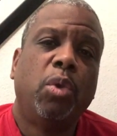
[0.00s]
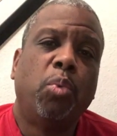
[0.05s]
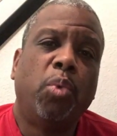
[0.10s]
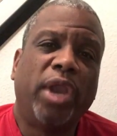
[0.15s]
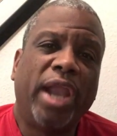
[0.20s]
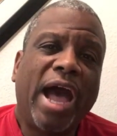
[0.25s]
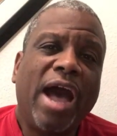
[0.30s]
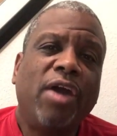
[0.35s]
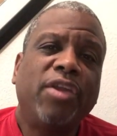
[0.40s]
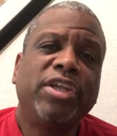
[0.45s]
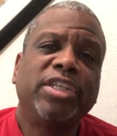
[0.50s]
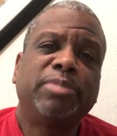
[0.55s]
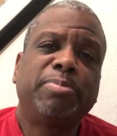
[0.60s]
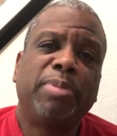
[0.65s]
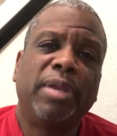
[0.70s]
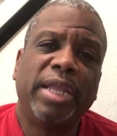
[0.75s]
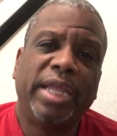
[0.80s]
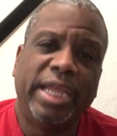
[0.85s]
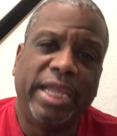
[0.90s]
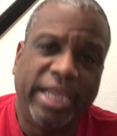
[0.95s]
without us
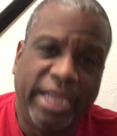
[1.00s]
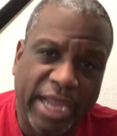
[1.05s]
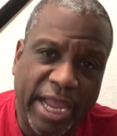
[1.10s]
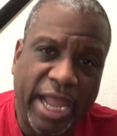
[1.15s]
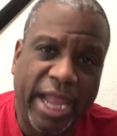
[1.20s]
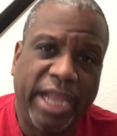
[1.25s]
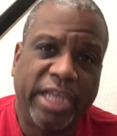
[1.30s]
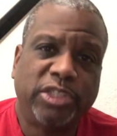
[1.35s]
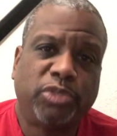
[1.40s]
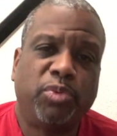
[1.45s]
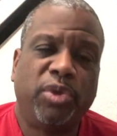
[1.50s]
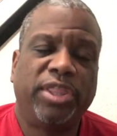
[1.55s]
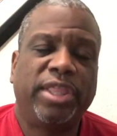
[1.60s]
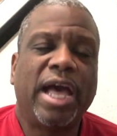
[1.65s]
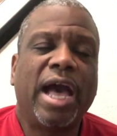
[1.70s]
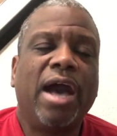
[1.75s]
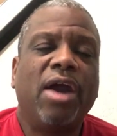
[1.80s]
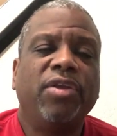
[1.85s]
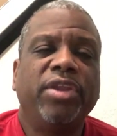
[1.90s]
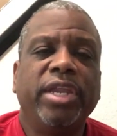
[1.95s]
playing games,
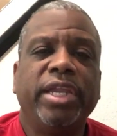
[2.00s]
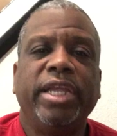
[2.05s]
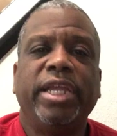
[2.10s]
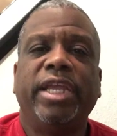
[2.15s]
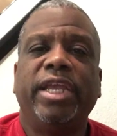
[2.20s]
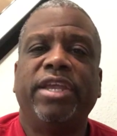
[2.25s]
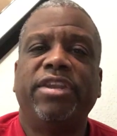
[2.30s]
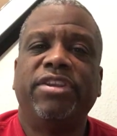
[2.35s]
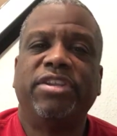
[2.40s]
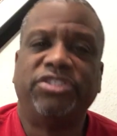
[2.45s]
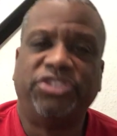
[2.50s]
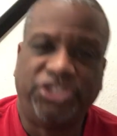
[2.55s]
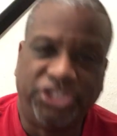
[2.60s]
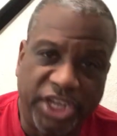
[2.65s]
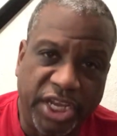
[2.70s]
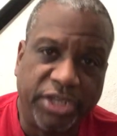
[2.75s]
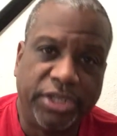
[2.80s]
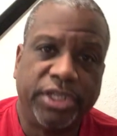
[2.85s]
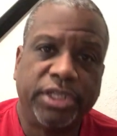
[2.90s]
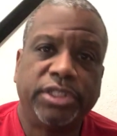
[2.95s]
without any hidden
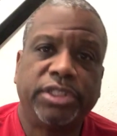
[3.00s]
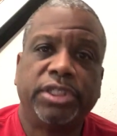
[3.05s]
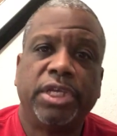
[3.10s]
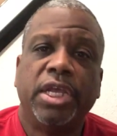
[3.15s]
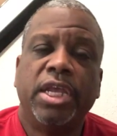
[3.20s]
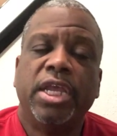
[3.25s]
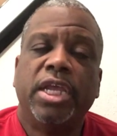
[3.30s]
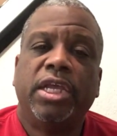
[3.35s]
agendas.